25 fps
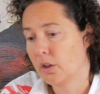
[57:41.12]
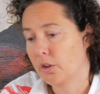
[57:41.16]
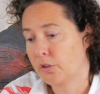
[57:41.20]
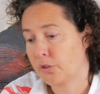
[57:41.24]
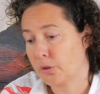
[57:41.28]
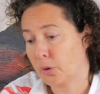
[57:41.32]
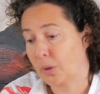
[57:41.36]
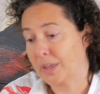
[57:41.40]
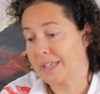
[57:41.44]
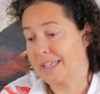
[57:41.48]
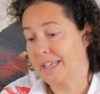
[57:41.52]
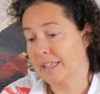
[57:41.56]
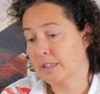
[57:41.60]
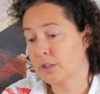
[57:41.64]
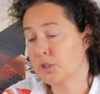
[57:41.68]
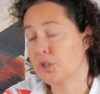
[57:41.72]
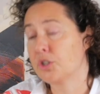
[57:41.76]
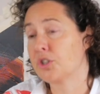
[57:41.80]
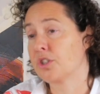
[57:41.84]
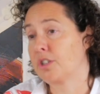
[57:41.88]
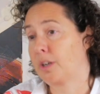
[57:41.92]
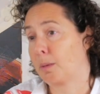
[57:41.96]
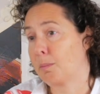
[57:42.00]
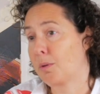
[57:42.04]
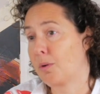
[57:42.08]
So again,
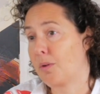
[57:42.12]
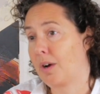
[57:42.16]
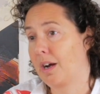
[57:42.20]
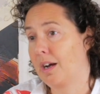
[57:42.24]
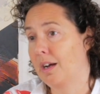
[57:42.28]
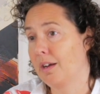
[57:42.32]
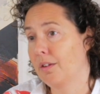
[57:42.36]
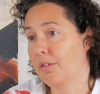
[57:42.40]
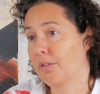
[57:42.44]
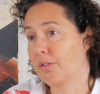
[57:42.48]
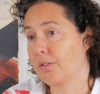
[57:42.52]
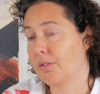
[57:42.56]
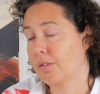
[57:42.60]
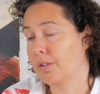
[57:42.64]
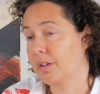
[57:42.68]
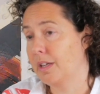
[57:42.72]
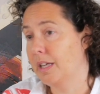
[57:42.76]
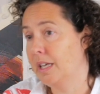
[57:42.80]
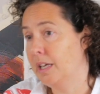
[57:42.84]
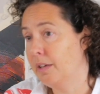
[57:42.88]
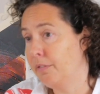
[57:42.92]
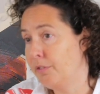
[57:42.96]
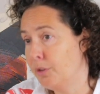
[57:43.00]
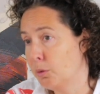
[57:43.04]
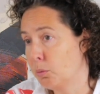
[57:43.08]
to summarize,
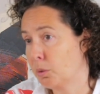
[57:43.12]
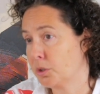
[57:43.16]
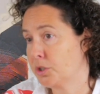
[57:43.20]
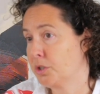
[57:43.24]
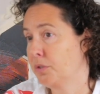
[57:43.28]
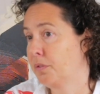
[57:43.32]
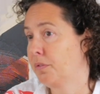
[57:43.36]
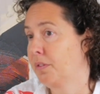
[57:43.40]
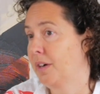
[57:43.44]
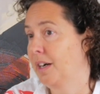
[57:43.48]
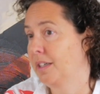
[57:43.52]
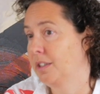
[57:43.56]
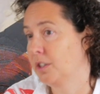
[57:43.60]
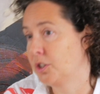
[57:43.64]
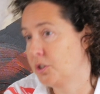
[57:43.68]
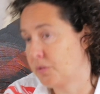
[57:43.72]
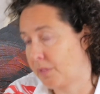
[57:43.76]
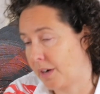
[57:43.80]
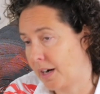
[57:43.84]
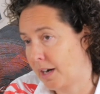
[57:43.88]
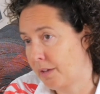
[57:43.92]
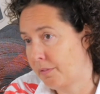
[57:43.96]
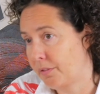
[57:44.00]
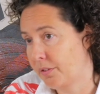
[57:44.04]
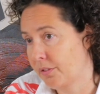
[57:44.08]
if you want to find the
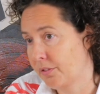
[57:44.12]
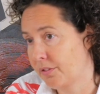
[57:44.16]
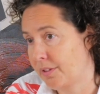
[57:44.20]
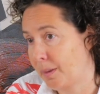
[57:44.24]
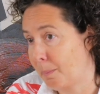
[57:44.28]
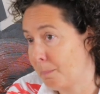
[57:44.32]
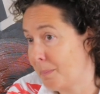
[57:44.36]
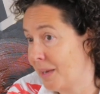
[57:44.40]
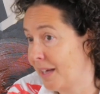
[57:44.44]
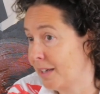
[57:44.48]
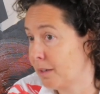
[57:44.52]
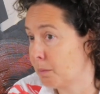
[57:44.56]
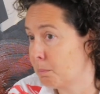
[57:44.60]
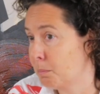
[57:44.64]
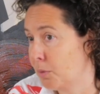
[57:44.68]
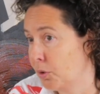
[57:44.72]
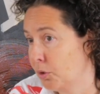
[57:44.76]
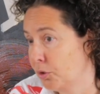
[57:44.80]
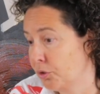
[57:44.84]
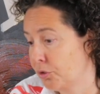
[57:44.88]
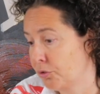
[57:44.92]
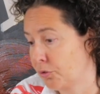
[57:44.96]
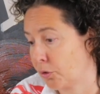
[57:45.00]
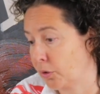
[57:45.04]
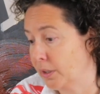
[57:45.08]
drivers that matter
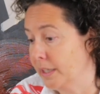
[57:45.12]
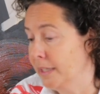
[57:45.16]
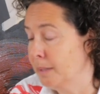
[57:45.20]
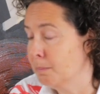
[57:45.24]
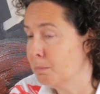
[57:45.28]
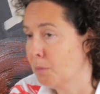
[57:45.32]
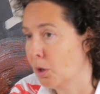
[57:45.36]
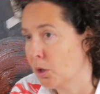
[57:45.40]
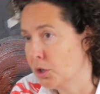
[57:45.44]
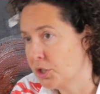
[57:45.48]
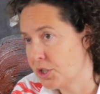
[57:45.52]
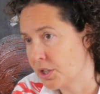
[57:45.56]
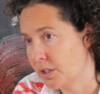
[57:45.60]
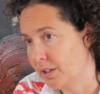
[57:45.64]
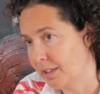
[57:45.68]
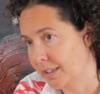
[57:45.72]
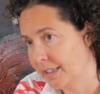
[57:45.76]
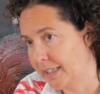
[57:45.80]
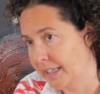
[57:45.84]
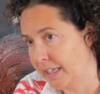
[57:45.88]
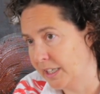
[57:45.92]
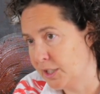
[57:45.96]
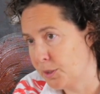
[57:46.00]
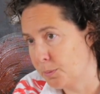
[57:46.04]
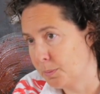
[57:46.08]
most for emotional
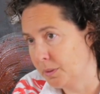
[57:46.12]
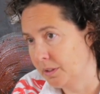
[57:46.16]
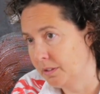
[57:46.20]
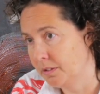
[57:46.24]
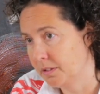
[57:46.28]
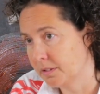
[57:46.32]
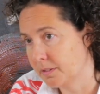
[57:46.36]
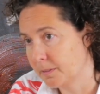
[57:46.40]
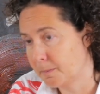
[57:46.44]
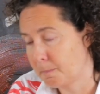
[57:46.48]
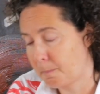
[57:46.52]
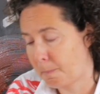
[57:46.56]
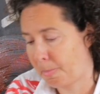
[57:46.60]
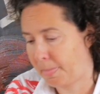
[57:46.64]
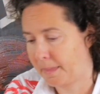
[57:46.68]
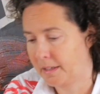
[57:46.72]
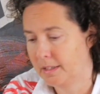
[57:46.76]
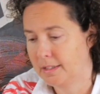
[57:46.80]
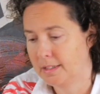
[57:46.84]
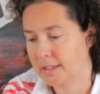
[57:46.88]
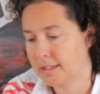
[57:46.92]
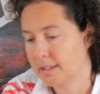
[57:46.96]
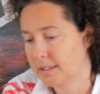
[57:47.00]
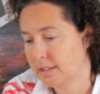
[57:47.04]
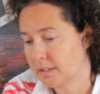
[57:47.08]
engagement,
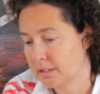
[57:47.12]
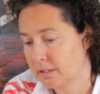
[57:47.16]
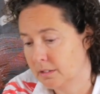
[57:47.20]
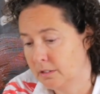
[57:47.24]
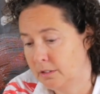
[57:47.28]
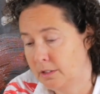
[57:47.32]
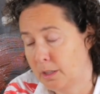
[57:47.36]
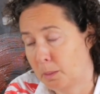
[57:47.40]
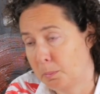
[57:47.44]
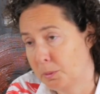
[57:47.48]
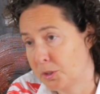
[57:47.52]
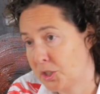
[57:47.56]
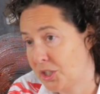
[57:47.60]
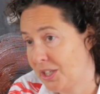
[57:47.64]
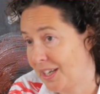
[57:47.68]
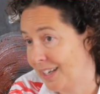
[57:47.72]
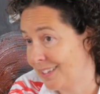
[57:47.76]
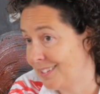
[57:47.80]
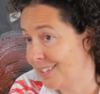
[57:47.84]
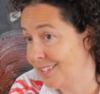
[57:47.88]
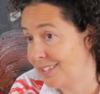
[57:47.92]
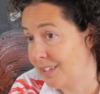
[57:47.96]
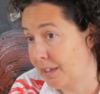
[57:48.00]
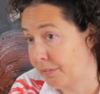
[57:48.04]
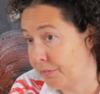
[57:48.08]
double
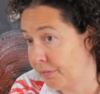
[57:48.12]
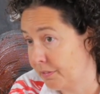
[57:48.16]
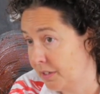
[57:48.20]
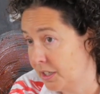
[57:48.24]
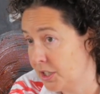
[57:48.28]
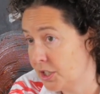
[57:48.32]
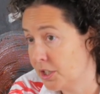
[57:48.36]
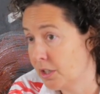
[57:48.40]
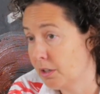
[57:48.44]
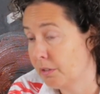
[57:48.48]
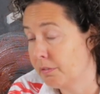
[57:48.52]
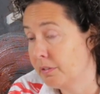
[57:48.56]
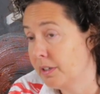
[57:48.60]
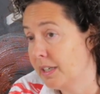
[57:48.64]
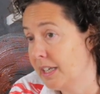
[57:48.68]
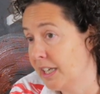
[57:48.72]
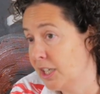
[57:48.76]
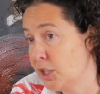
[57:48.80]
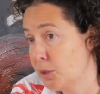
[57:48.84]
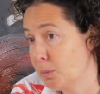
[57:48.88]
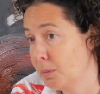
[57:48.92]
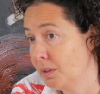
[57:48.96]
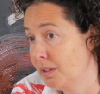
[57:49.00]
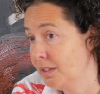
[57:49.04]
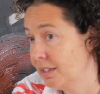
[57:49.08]
check the definition of
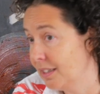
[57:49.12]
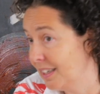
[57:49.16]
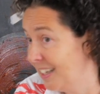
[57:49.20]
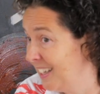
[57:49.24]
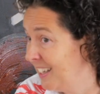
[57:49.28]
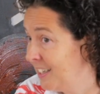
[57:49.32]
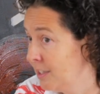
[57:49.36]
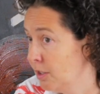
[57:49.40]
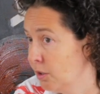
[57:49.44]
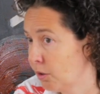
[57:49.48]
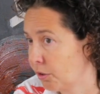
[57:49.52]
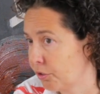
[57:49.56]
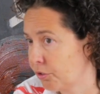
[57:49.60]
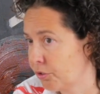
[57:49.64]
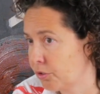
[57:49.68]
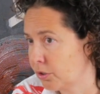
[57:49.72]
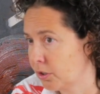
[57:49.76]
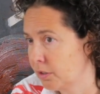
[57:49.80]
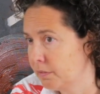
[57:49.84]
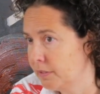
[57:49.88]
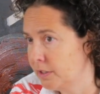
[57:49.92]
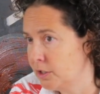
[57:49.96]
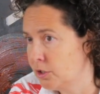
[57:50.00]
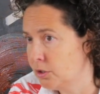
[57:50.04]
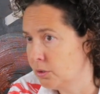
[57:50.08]
engagement in your
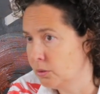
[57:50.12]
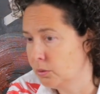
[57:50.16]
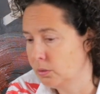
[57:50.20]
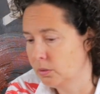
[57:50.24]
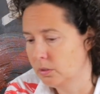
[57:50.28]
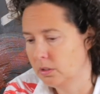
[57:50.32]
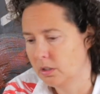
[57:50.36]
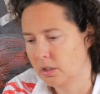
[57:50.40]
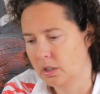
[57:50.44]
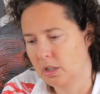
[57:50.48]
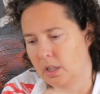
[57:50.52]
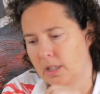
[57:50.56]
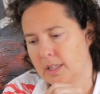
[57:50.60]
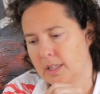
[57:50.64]
survey tool,